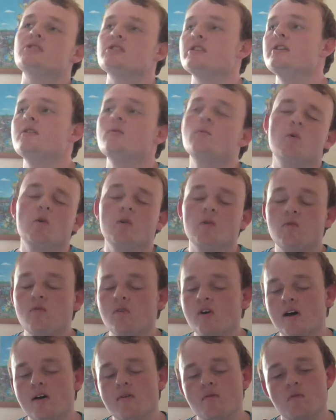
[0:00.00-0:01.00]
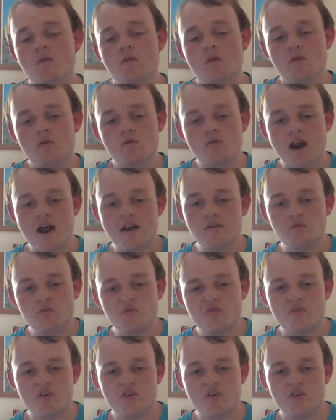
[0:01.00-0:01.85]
see qualify for the grand